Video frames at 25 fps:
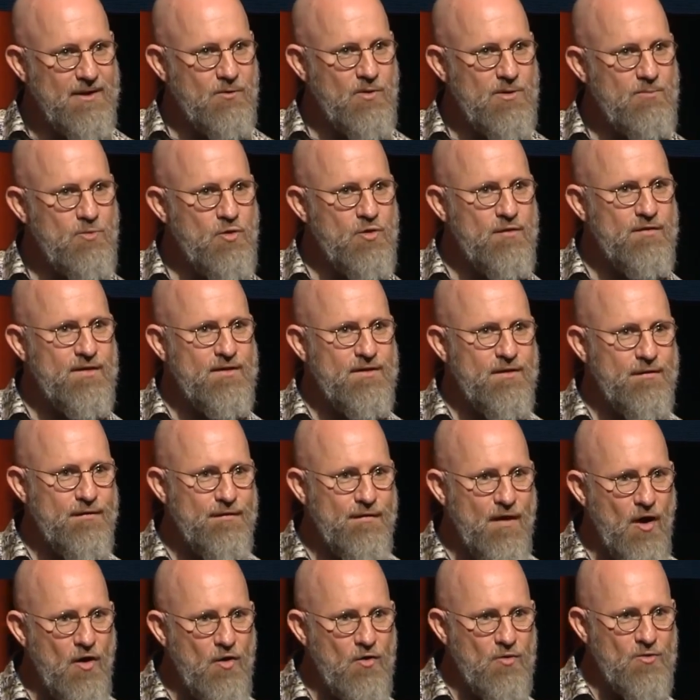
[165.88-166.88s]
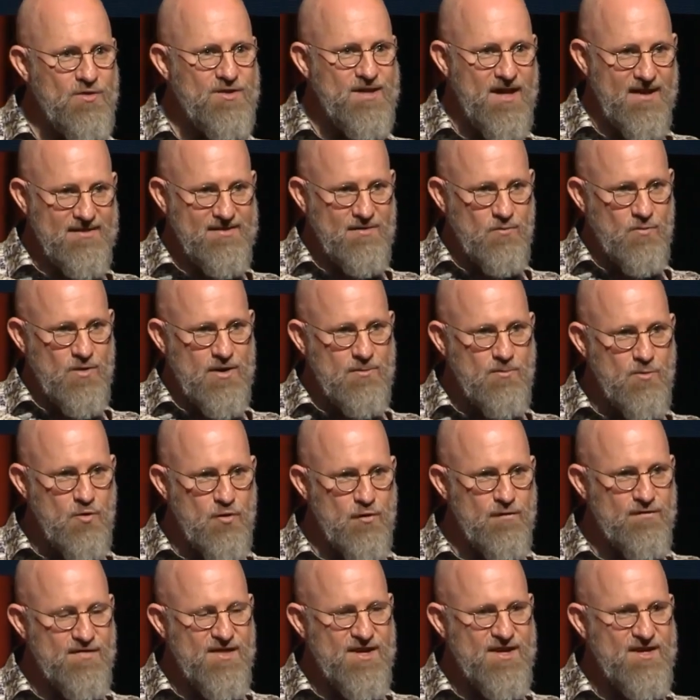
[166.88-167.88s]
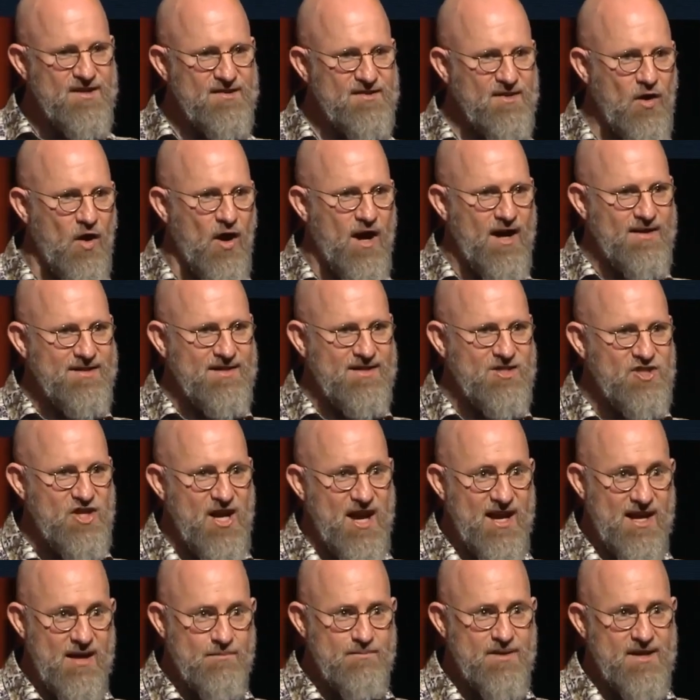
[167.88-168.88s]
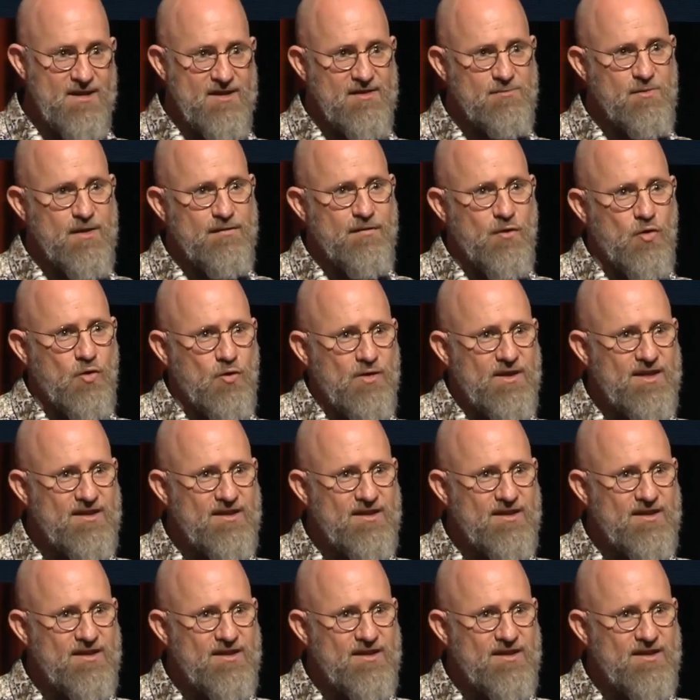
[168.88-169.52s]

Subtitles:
removing the phone doesn't remove the desire to check it, because we've all